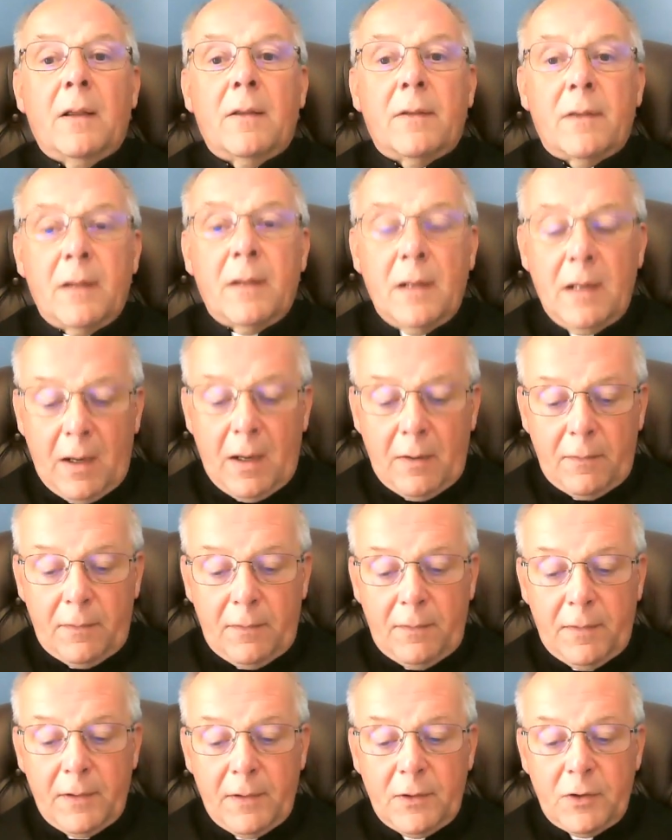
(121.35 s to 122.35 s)
the life
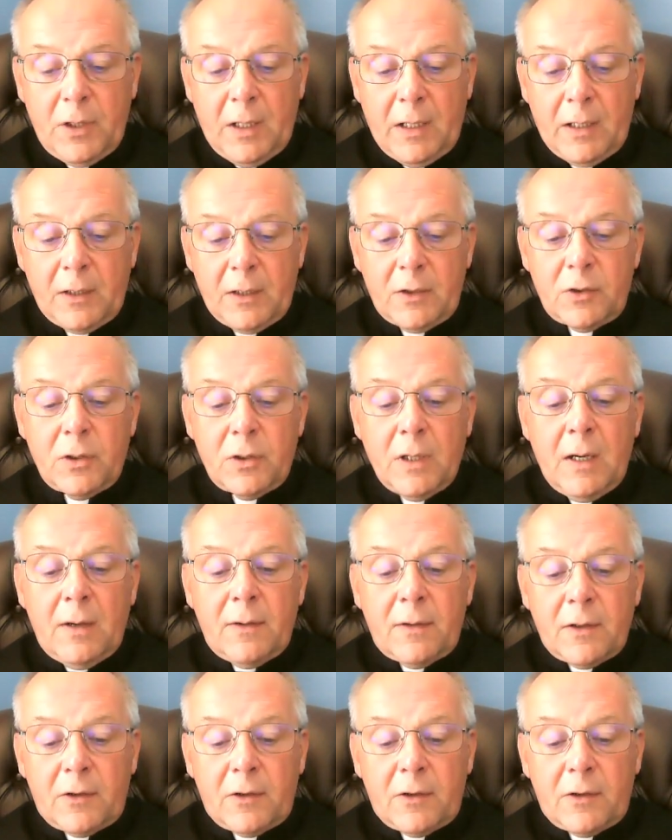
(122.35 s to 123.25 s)
of the Church, the